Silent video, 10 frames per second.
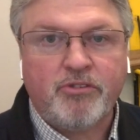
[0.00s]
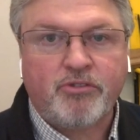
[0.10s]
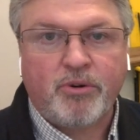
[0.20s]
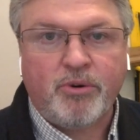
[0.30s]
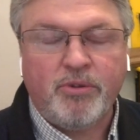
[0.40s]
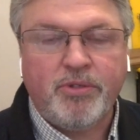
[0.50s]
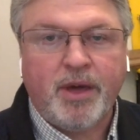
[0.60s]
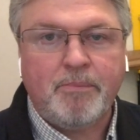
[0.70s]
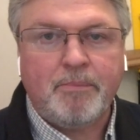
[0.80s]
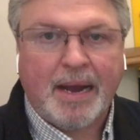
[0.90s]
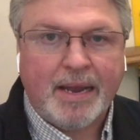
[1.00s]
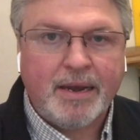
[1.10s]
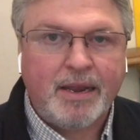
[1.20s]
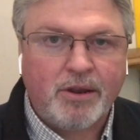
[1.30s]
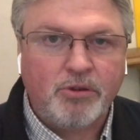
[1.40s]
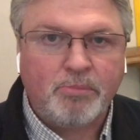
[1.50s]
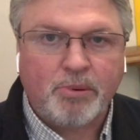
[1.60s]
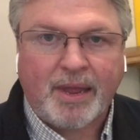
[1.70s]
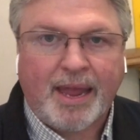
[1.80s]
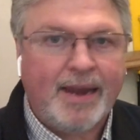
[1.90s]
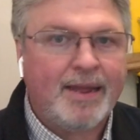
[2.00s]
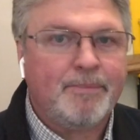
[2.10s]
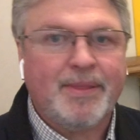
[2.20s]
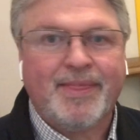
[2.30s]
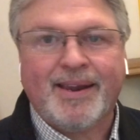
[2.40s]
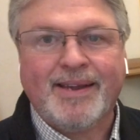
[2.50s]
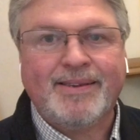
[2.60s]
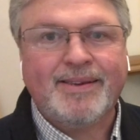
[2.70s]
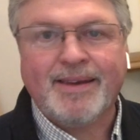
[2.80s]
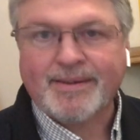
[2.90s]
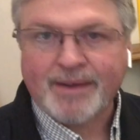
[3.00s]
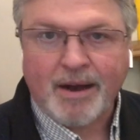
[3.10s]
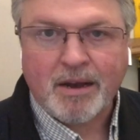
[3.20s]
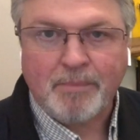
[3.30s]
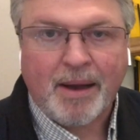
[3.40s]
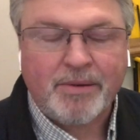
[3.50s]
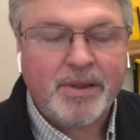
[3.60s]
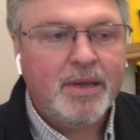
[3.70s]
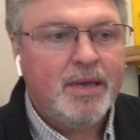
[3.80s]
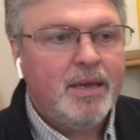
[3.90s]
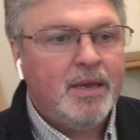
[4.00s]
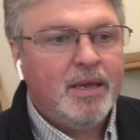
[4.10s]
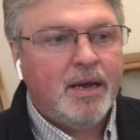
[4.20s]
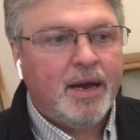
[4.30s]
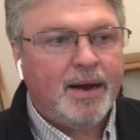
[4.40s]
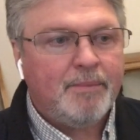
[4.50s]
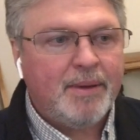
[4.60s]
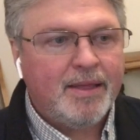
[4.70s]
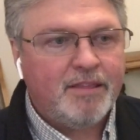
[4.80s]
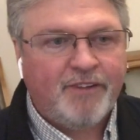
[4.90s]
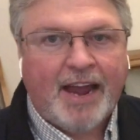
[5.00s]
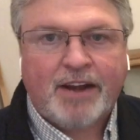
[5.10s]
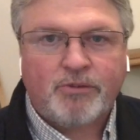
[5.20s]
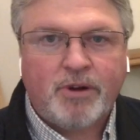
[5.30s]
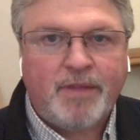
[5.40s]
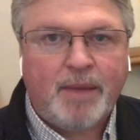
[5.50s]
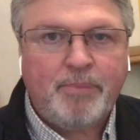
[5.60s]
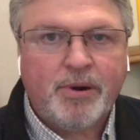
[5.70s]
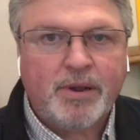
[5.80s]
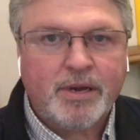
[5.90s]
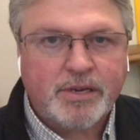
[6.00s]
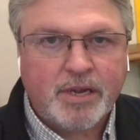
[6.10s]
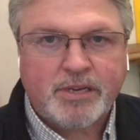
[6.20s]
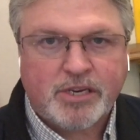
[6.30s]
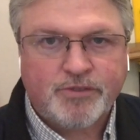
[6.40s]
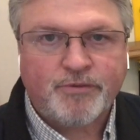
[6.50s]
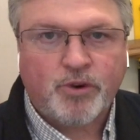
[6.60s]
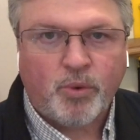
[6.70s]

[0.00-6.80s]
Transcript: control that might need lubricating, but that I did not talk about. Um, in the factory, they put a, a touch of